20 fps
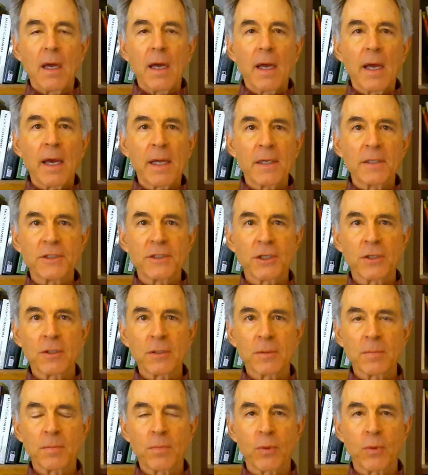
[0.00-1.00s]
At a
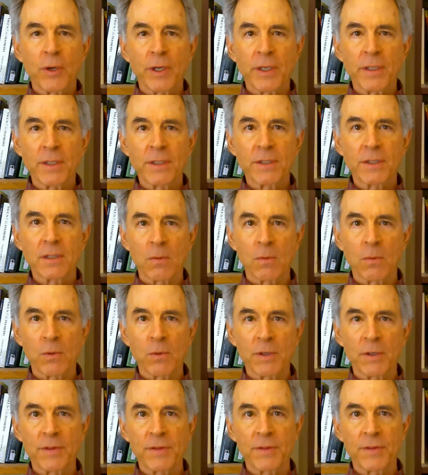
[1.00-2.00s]
certain point,
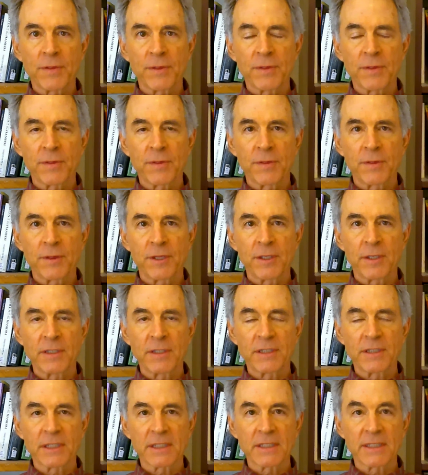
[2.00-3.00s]
with the
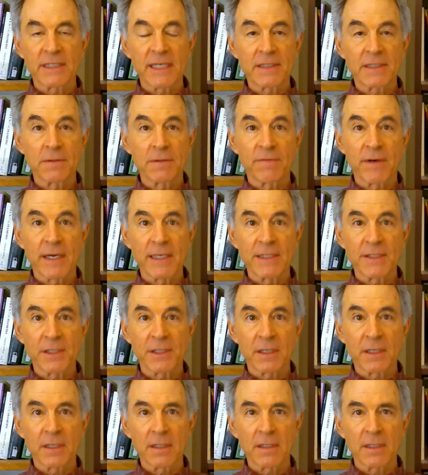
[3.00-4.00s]
success of
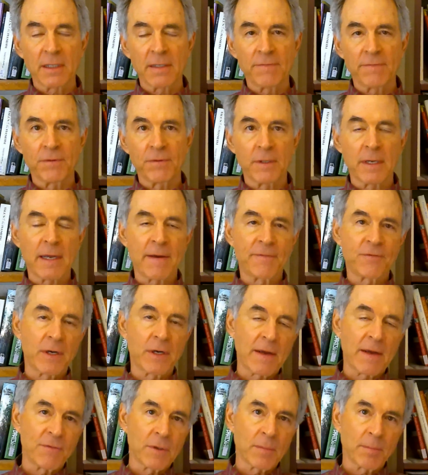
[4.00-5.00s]
Isaac, even after
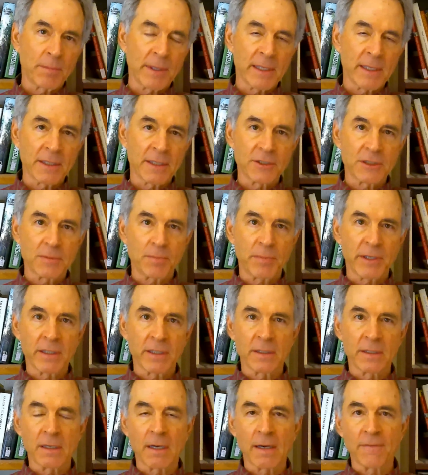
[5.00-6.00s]
having been
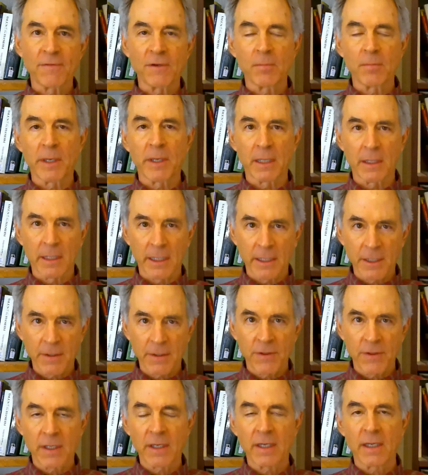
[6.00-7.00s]
expelled, Abimelech,
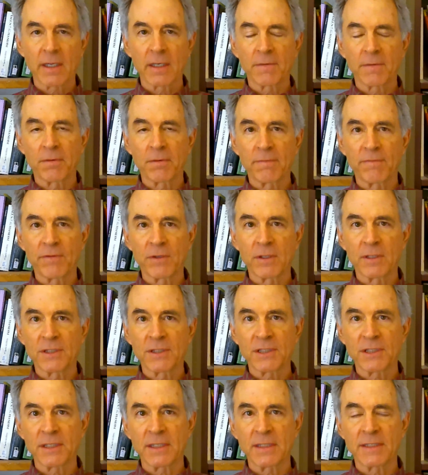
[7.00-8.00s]
the king of the
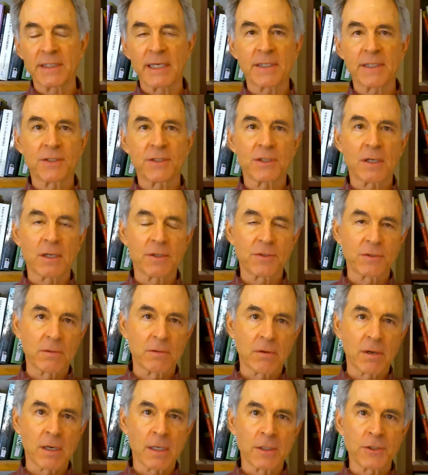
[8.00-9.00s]
Philistines, and his
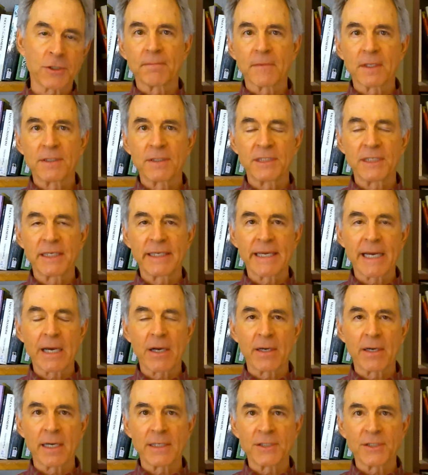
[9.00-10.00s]
entourage seek
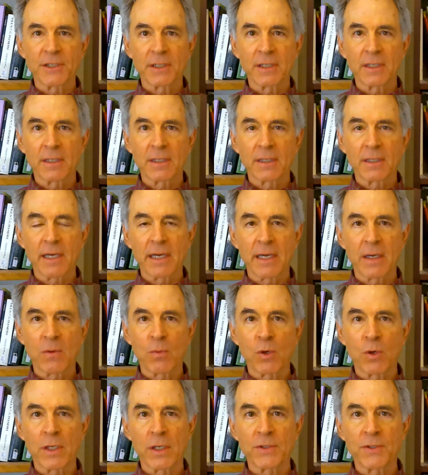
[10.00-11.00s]
out Isaac and
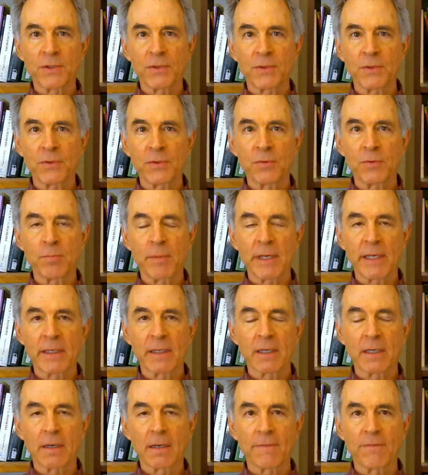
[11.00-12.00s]
want to make
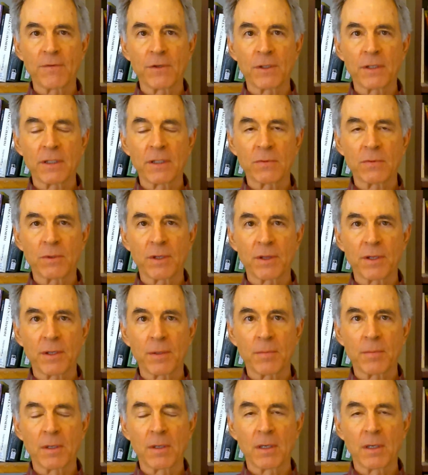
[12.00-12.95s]
a covenant with him.